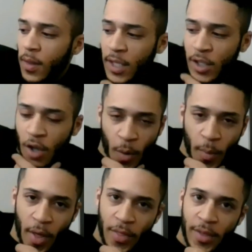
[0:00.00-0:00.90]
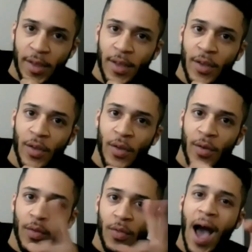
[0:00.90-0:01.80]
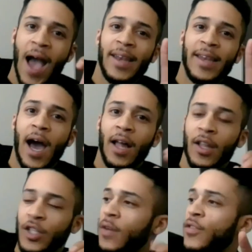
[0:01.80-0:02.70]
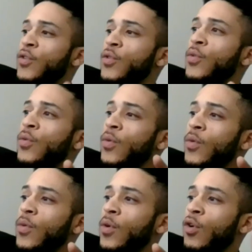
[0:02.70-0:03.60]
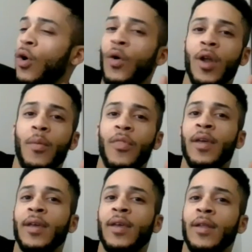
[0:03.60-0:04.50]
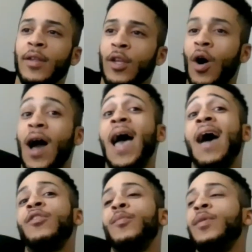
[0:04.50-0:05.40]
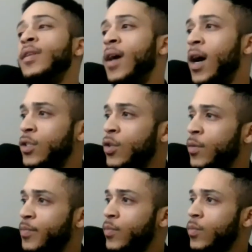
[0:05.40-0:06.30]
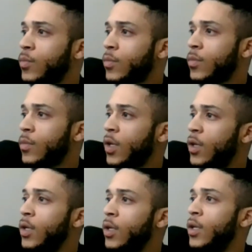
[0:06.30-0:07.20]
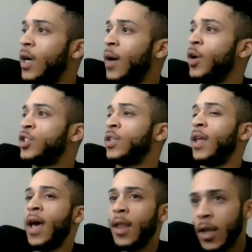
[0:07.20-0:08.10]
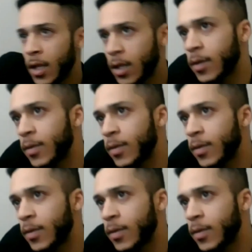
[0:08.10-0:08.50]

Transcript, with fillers: let's talk about the the ideology of you growing up thinking you know i had to be a doctor yeah how much did that